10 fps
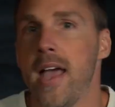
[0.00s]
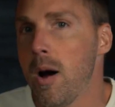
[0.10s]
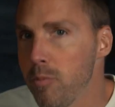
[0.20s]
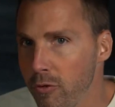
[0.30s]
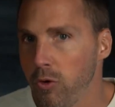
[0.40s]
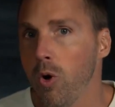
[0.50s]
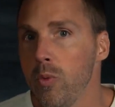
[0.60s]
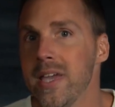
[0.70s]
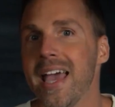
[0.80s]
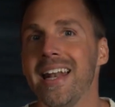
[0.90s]
Now, before
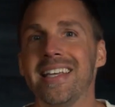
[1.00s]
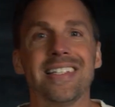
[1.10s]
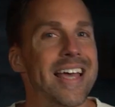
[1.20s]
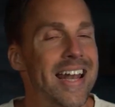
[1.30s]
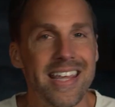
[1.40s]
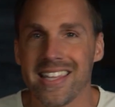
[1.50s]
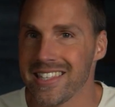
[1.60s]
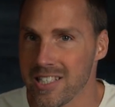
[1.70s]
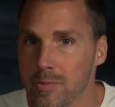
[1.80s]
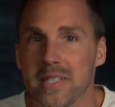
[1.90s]
we get into any of
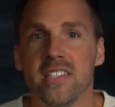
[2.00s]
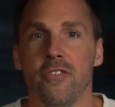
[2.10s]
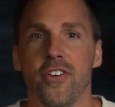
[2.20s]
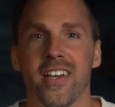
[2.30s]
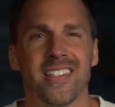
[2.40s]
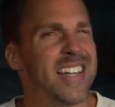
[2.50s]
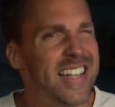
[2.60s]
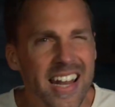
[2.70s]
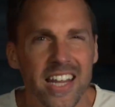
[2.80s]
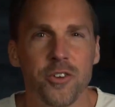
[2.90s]
the specifics
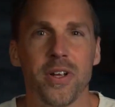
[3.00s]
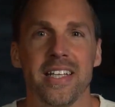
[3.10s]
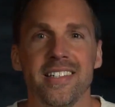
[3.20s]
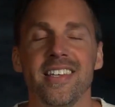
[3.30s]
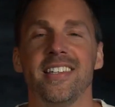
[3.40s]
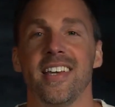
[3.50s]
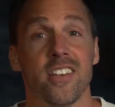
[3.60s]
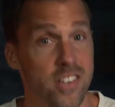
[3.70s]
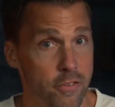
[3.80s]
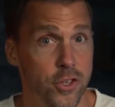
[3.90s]
and nitty-gritty
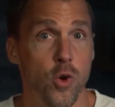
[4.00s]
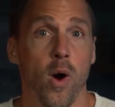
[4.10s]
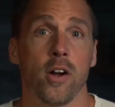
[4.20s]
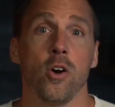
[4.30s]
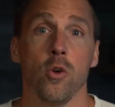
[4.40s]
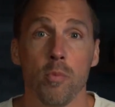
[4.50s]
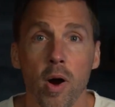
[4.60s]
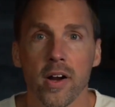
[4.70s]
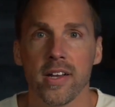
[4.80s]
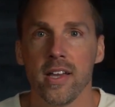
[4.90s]
details of QR code
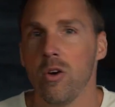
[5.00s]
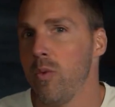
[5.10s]
marketing,